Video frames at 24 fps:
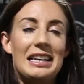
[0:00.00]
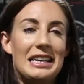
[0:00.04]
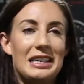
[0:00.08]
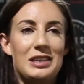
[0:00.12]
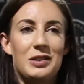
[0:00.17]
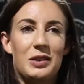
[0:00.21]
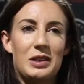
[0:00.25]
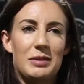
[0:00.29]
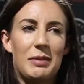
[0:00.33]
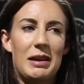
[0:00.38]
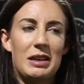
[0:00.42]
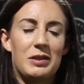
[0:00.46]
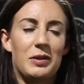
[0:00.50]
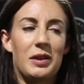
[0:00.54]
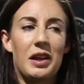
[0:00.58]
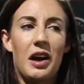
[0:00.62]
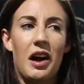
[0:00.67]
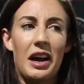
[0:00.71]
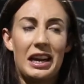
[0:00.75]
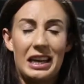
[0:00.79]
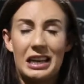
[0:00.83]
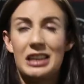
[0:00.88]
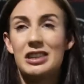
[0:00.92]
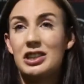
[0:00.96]
need to explain to her that
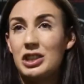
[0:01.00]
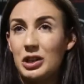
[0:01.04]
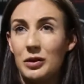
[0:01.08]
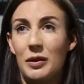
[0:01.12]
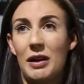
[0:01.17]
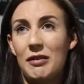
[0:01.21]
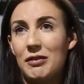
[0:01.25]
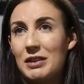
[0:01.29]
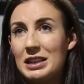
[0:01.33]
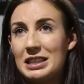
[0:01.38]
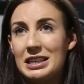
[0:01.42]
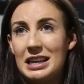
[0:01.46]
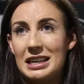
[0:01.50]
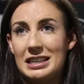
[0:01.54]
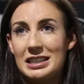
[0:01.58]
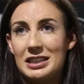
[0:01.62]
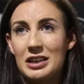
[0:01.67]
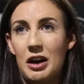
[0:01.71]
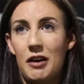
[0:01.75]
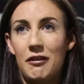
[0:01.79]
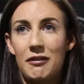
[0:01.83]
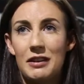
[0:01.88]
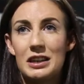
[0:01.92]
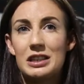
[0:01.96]
I can do everyday
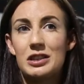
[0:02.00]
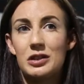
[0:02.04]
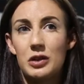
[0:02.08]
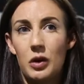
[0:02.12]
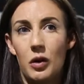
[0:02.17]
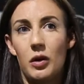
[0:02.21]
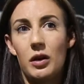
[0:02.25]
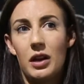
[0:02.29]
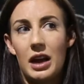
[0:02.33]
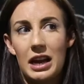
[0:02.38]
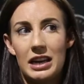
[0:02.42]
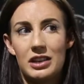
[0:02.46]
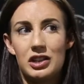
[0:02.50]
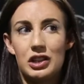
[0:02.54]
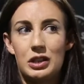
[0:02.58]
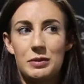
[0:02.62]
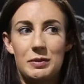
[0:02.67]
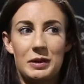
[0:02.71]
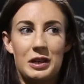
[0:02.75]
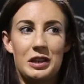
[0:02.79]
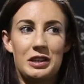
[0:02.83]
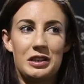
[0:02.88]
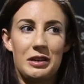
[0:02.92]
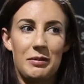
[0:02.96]
stuff. It's not like just
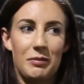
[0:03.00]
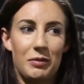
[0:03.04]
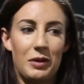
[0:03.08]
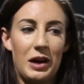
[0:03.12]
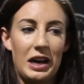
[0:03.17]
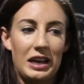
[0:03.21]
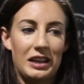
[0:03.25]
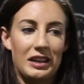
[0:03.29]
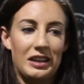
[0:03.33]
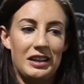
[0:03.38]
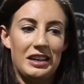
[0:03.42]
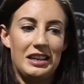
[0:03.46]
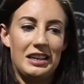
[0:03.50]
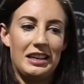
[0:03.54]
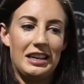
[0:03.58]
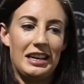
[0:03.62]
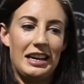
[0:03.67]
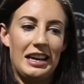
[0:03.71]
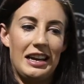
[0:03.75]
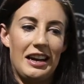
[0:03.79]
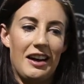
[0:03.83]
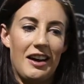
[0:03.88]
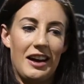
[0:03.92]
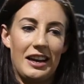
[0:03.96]
because I'm pregnant,
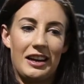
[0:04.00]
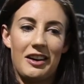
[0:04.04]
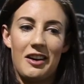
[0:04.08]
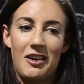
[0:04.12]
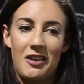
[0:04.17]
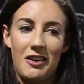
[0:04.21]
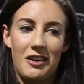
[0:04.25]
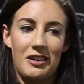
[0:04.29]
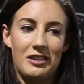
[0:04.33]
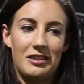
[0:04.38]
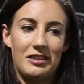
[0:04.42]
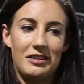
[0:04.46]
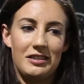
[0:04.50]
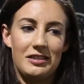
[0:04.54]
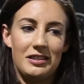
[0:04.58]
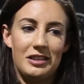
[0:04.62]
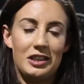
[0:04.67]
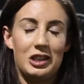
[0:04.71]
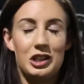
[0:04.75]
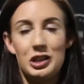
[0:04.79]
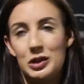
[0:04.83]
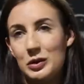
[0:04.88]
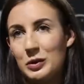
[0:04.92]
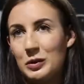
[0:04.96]
I can't
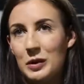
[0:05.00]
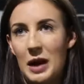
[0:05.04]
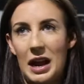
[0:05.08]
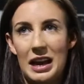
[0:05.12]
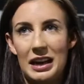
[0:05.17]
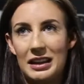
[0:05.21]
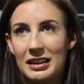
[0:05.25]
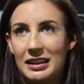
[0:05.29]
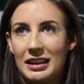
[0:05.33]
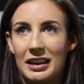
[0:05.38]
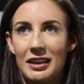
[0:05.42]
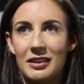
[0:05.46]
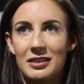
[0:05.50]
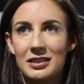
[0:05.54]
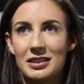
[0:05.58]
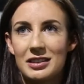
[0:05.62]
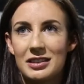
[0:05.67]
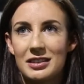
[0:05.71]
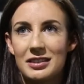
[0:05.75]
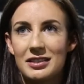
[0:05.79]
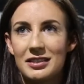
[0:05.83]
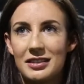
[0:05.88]
do anything else.